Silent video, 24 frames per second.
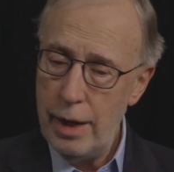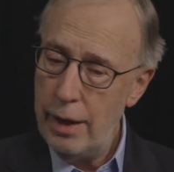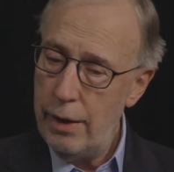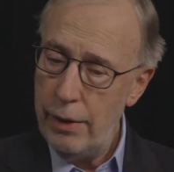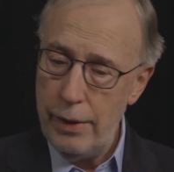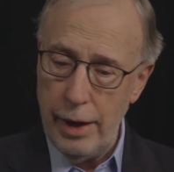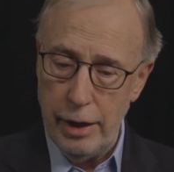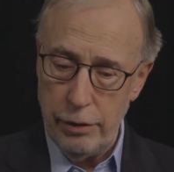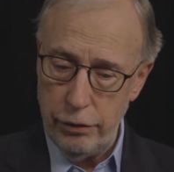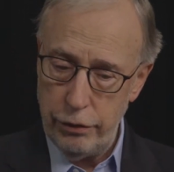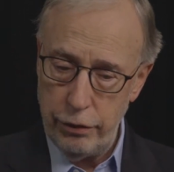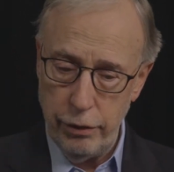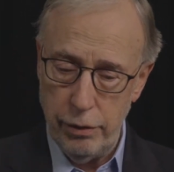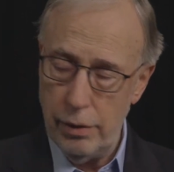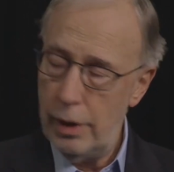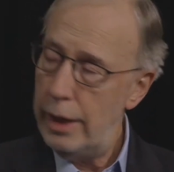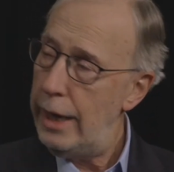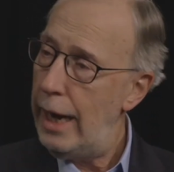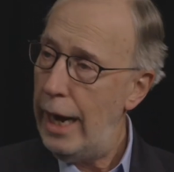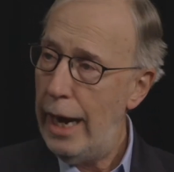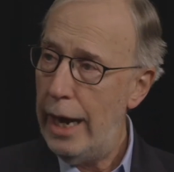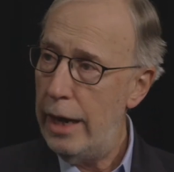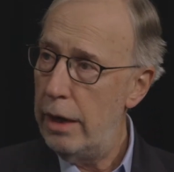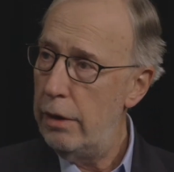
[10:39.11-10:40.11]
That certainly
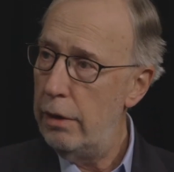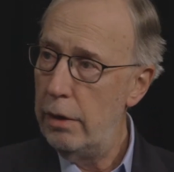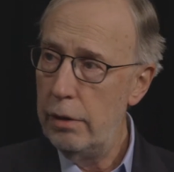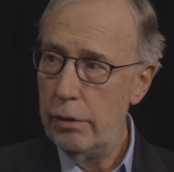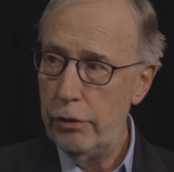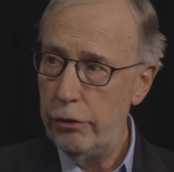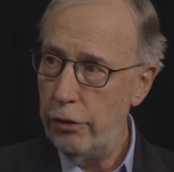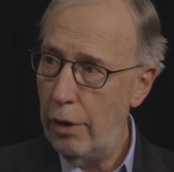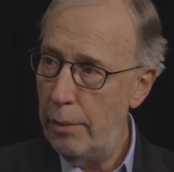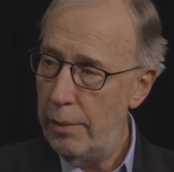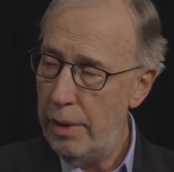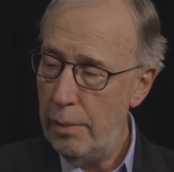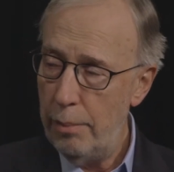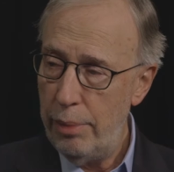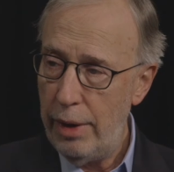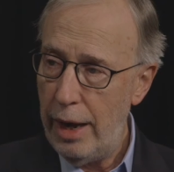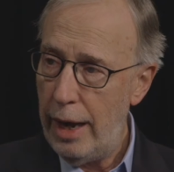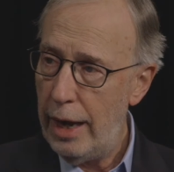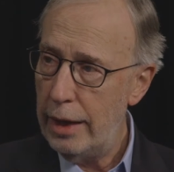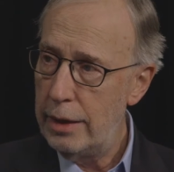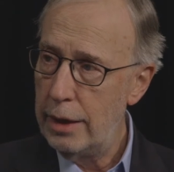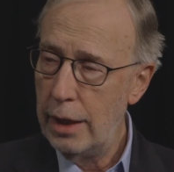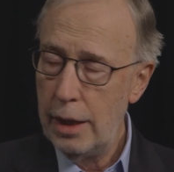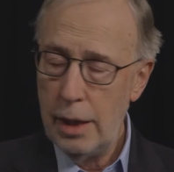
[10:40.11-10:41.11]
had some
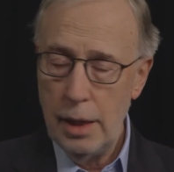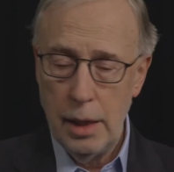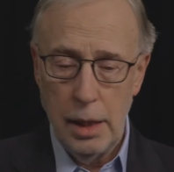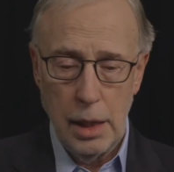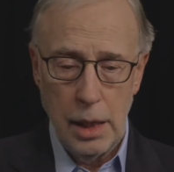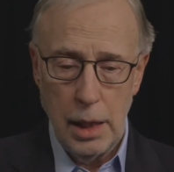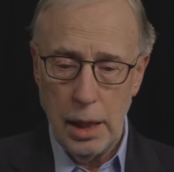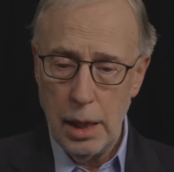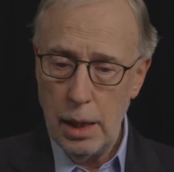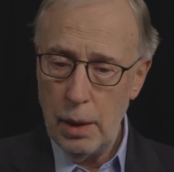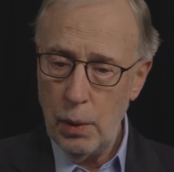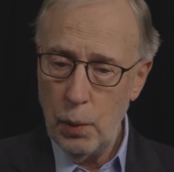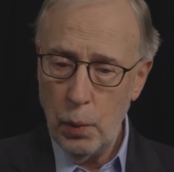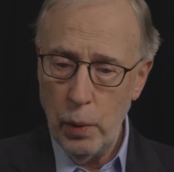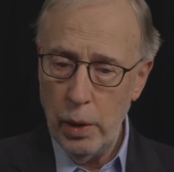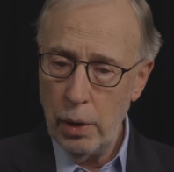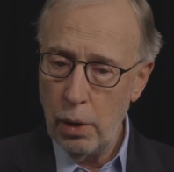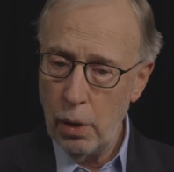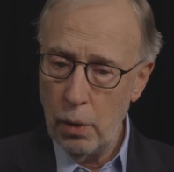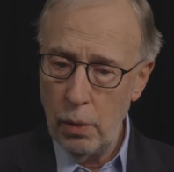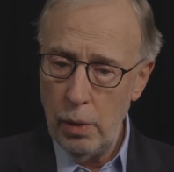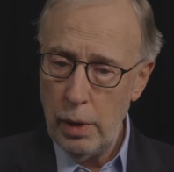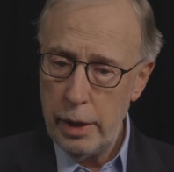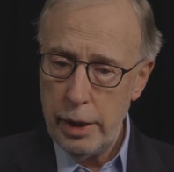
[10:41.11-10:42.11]
impact.
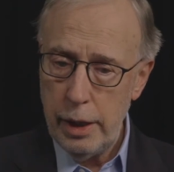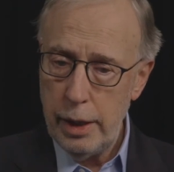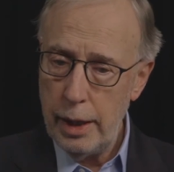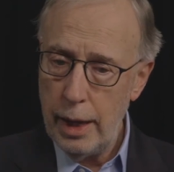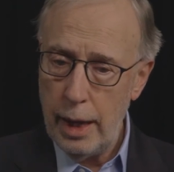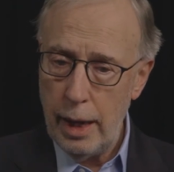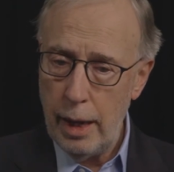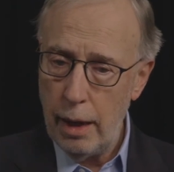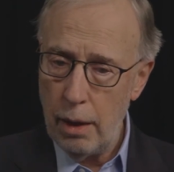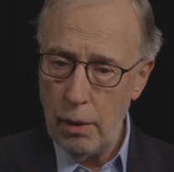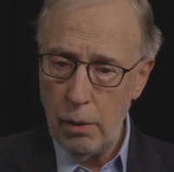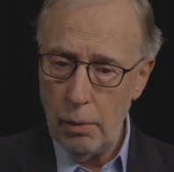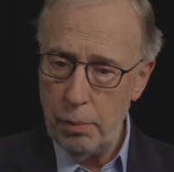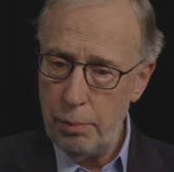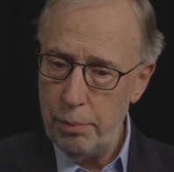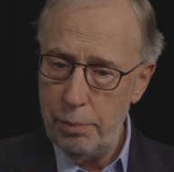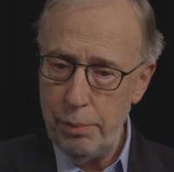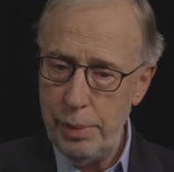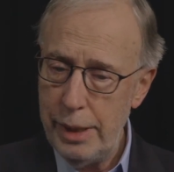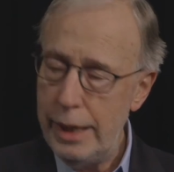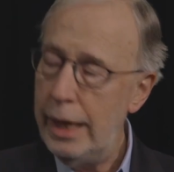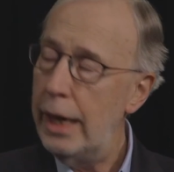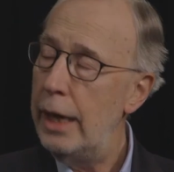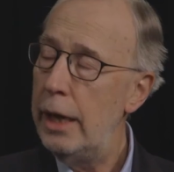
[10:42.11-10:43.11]
We're only now
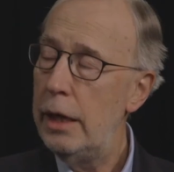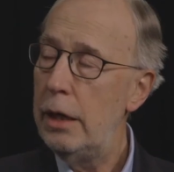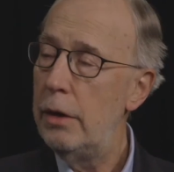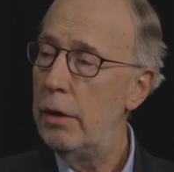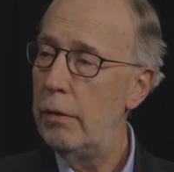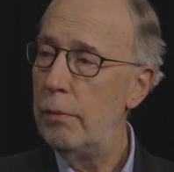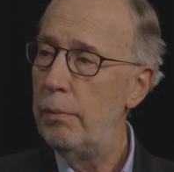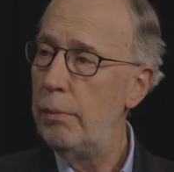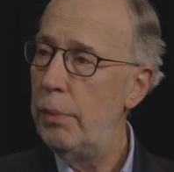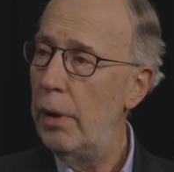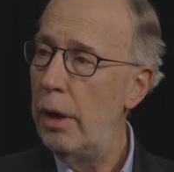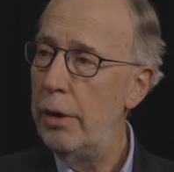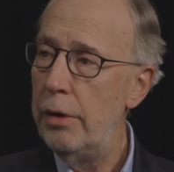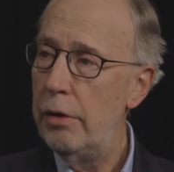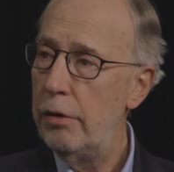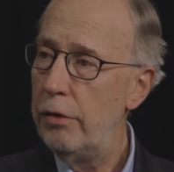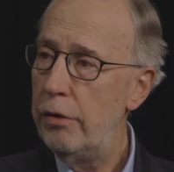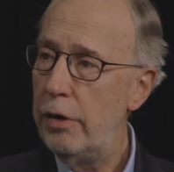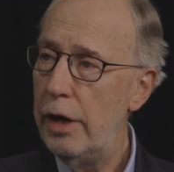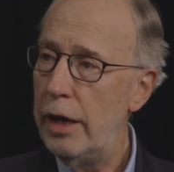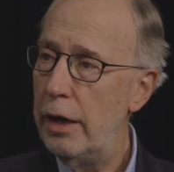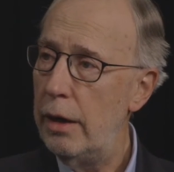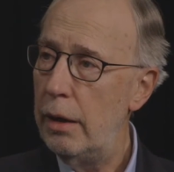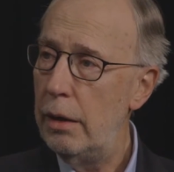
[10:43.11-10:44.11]
beginning to
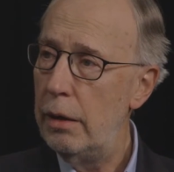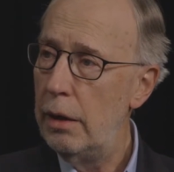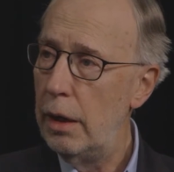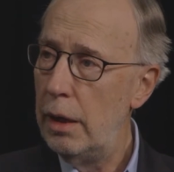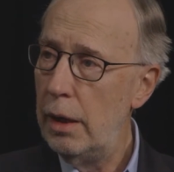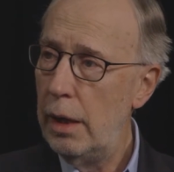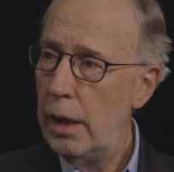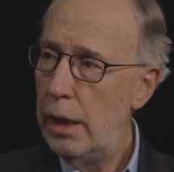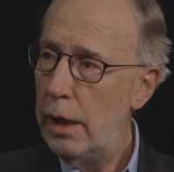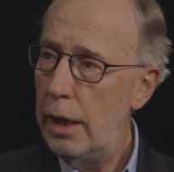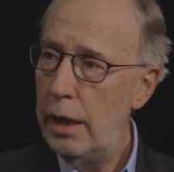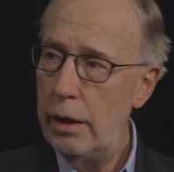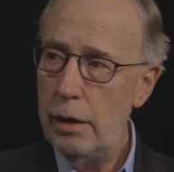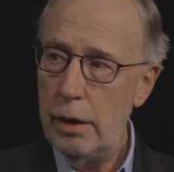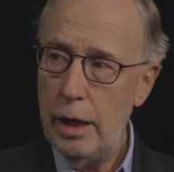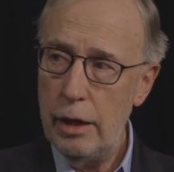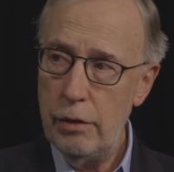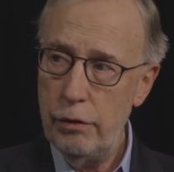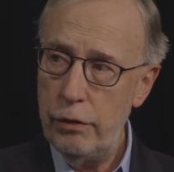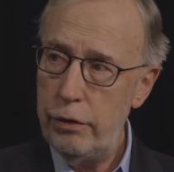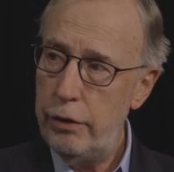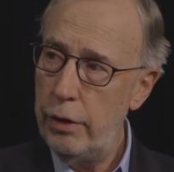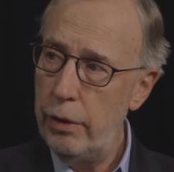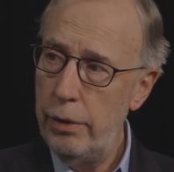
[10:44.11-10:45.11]
understand
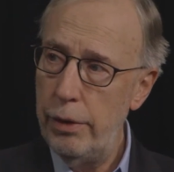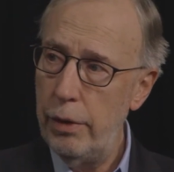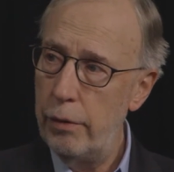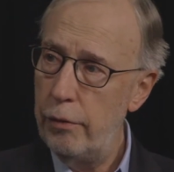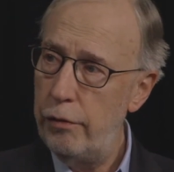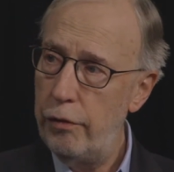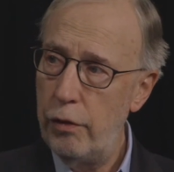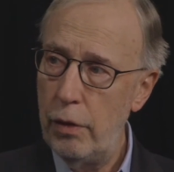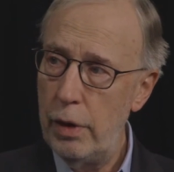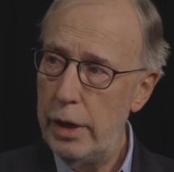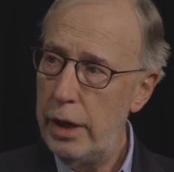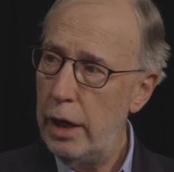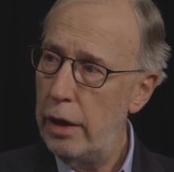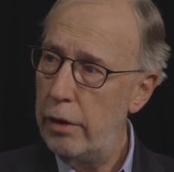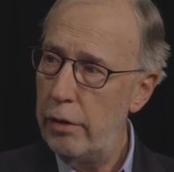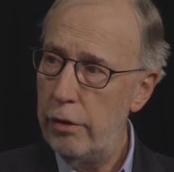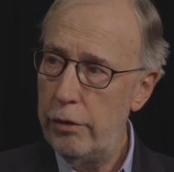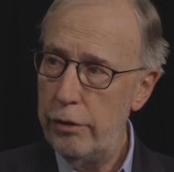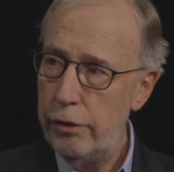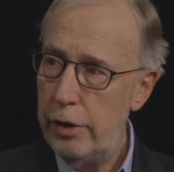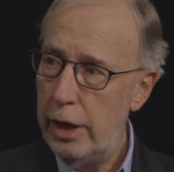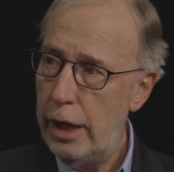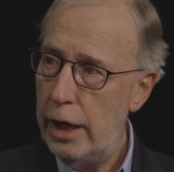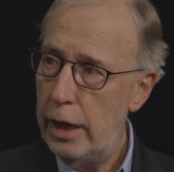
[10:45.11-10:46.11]
and still don't fully
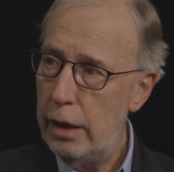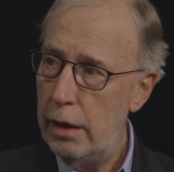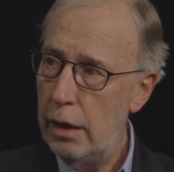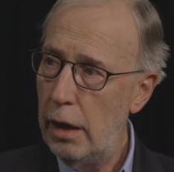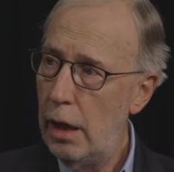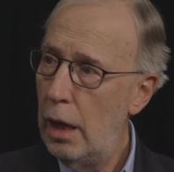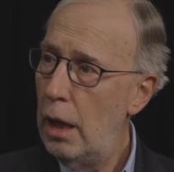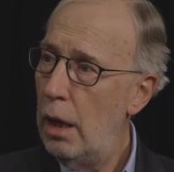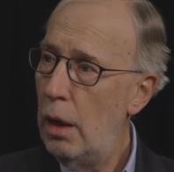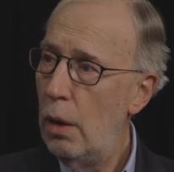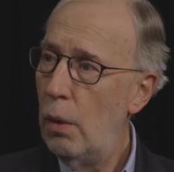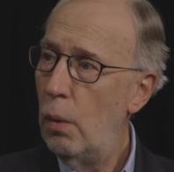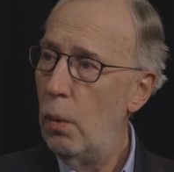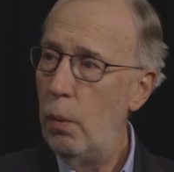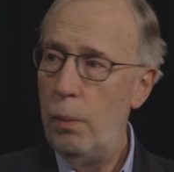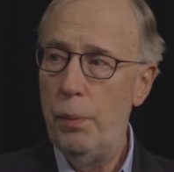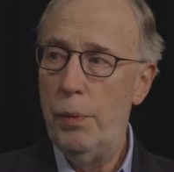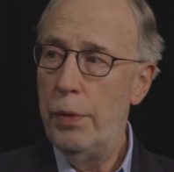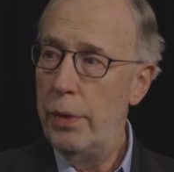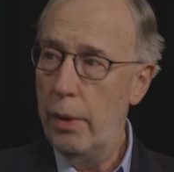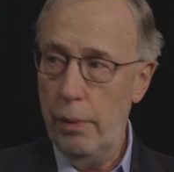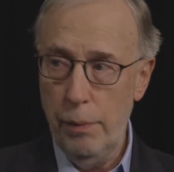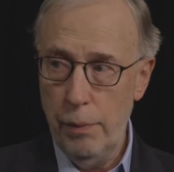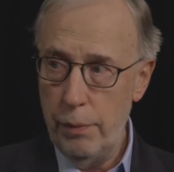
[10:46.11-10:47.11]
understand
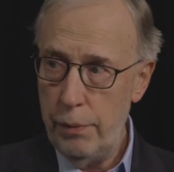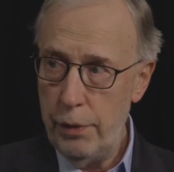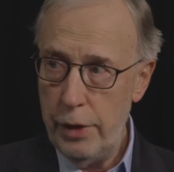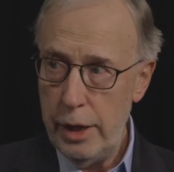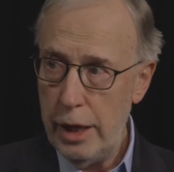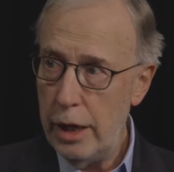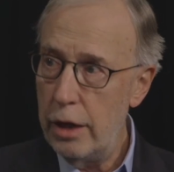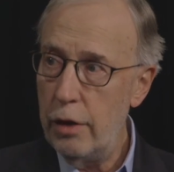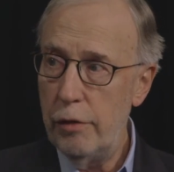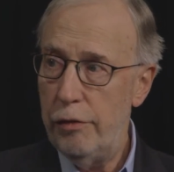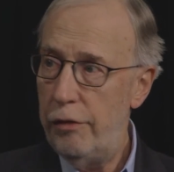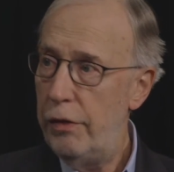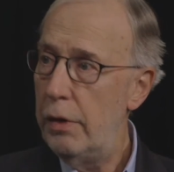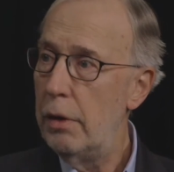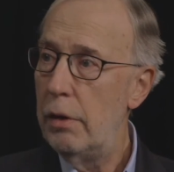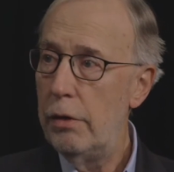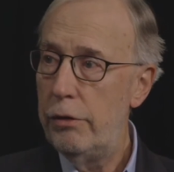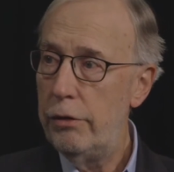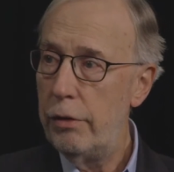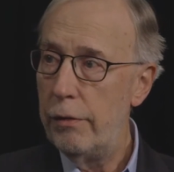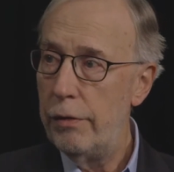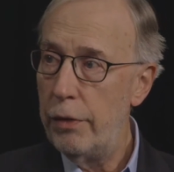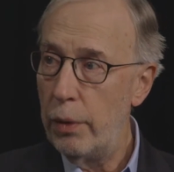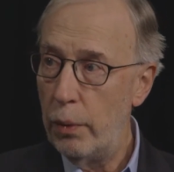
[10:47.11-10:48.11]
the
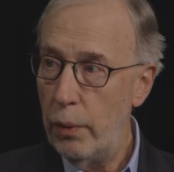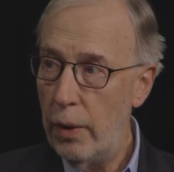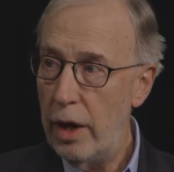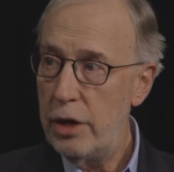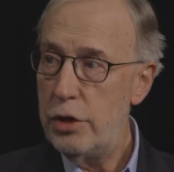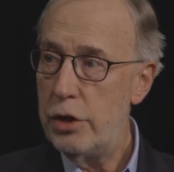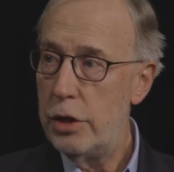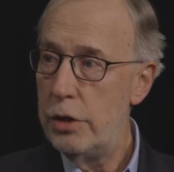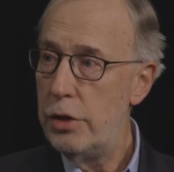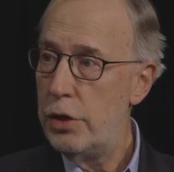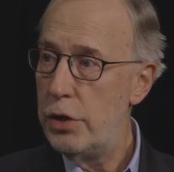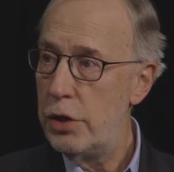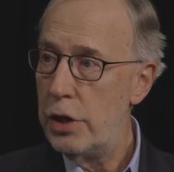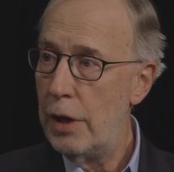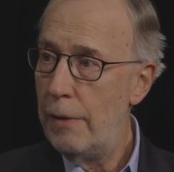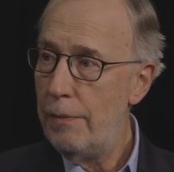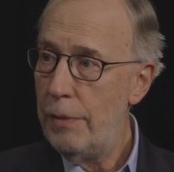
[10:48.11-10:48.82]
interference of the Russians